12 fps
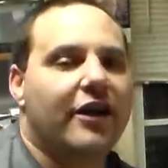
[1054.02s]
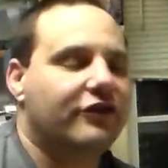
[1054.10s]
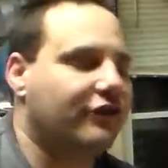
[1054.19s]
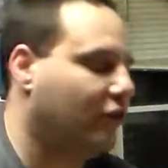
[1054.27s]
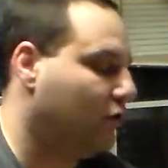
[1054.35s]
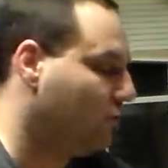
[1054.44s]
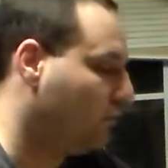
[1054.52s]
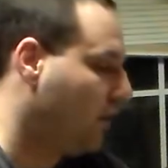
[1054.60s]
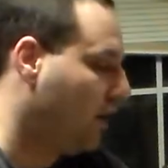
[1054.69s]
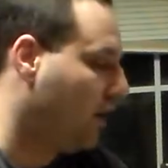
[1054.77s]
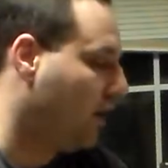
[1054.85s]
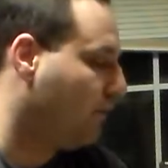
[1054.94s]
And
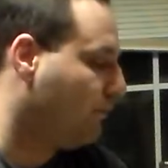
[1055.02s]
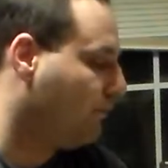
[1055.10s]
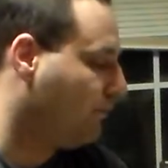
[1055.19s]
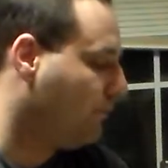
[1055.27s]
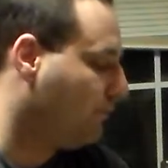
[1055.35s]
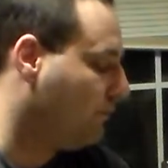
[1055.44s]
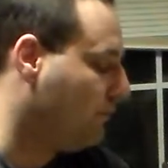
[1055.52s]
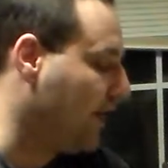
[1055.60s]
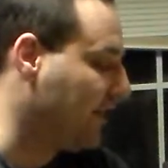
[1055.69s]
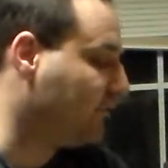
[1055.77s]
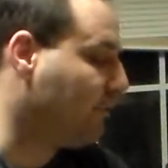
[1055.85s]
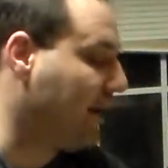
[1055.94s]
so
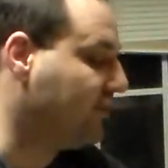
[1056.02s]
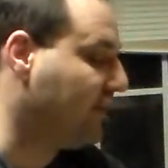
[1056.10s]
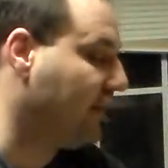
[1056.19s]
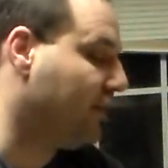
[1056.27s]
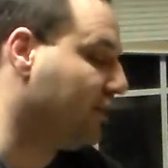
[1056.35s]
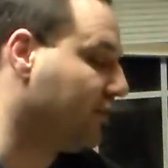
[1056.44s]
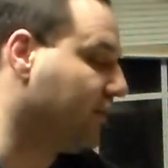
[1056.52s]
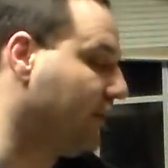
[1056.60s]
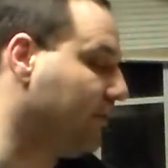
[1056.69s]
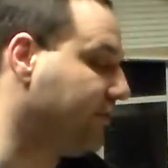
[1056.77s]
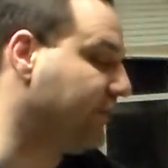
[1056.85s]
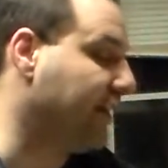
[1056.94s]
that's my take on
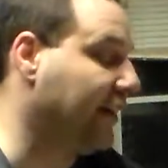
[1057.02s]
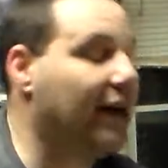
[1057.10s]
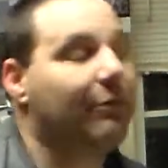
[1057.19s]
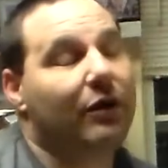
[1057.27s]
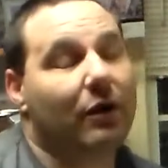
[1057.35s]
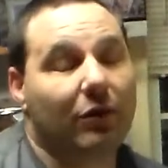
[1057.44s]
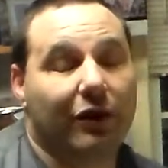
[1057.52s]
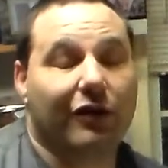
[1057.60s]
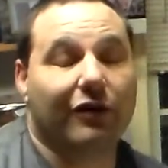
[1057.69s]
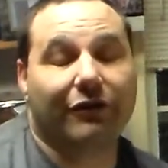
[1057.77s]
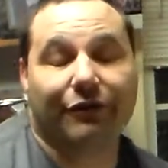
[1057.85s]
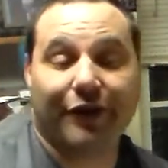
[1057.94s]
Zombicide, and I'm probably
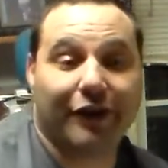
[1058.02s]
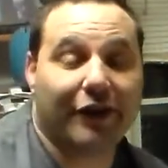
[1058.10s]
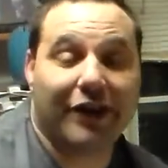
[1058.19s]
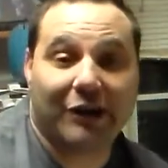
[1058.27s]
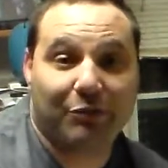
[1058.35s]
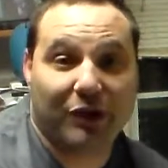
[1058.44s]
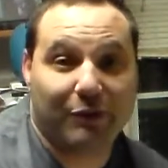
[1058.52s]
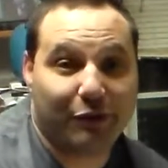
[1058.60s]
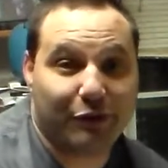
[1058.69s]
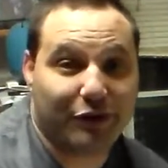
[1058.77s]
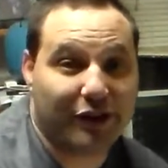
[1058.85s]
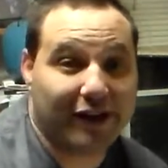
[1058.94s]
going to offend a lot of
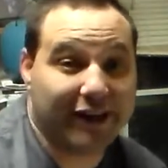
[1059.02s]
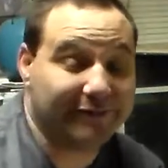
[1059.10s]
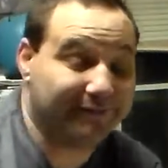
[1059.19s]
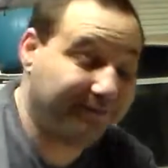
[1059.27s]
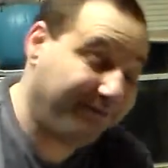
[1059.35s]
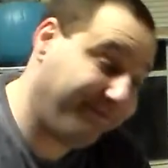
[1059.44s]
people with that.